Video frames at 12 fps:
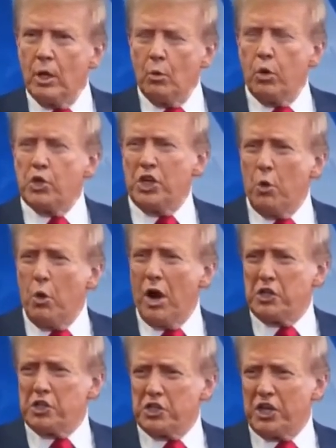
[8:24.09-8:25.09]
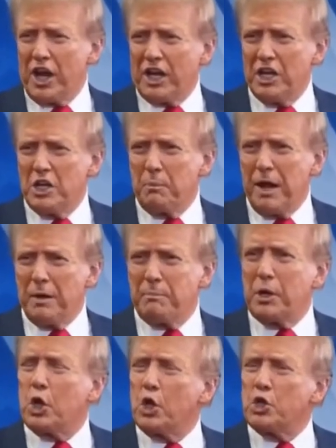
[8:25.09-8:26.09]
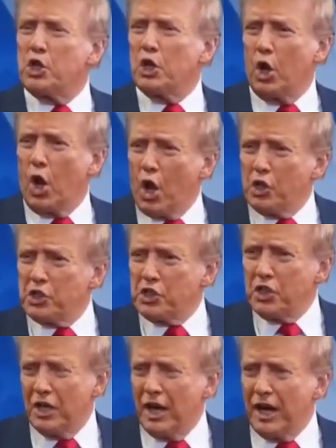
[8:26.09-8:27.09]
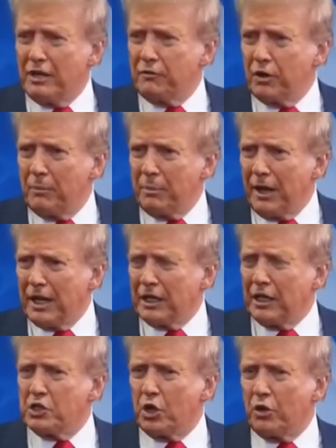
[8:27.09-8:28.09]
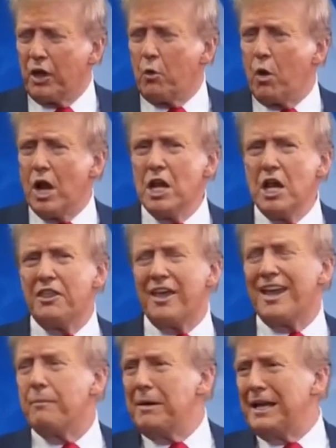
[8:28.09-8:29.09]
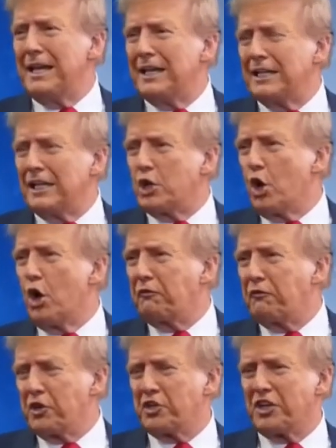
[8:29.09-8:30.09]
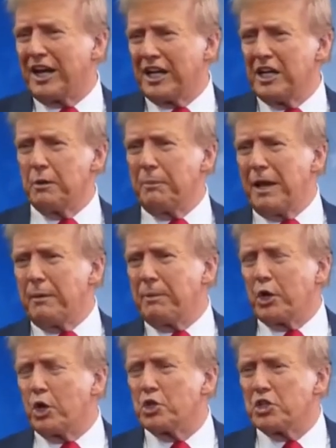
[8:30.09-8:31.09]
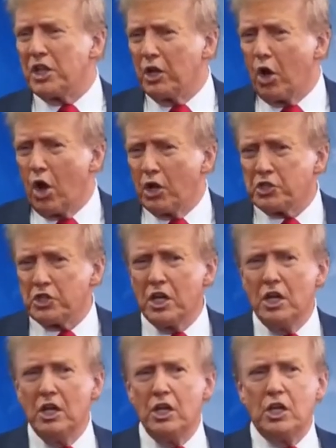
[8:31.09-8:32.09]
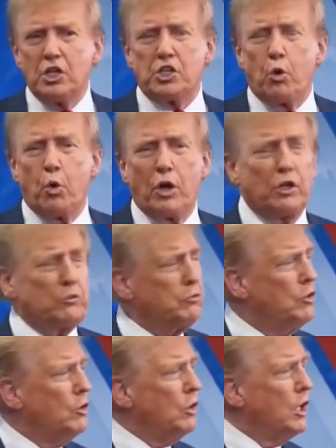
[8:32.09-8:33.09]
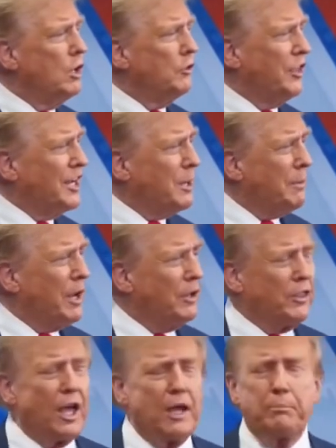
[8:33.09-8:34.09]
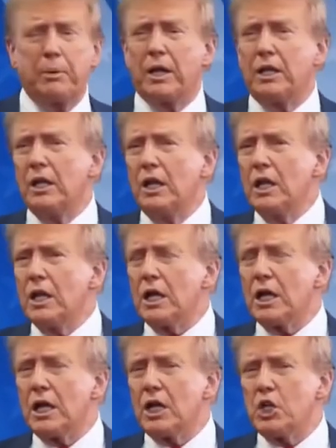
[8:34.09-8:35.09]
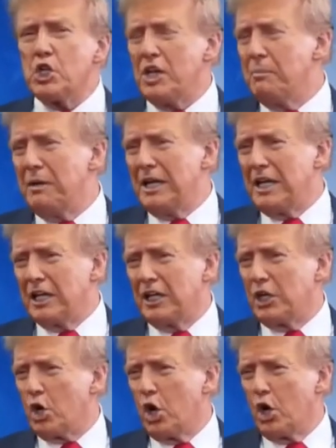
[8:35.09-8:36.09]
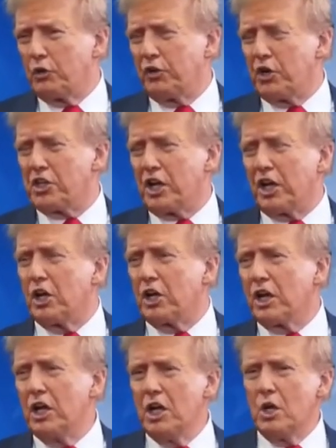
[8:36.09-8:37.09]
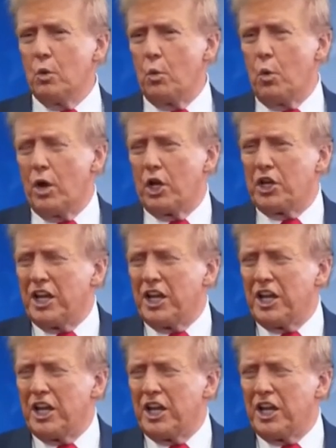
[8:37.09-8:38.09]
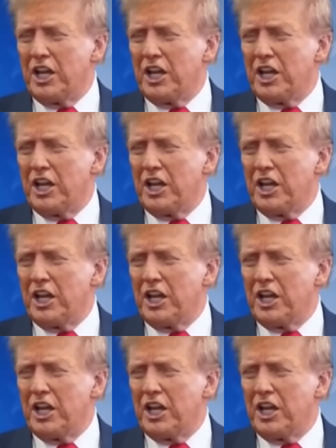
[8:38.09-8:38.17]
she wants a second debate because she lost tonight very badly. So they immediately called for a second debate because they lost. So we'll, you know, think about that. But she immediately called for a second. Look, we're looking at Paul.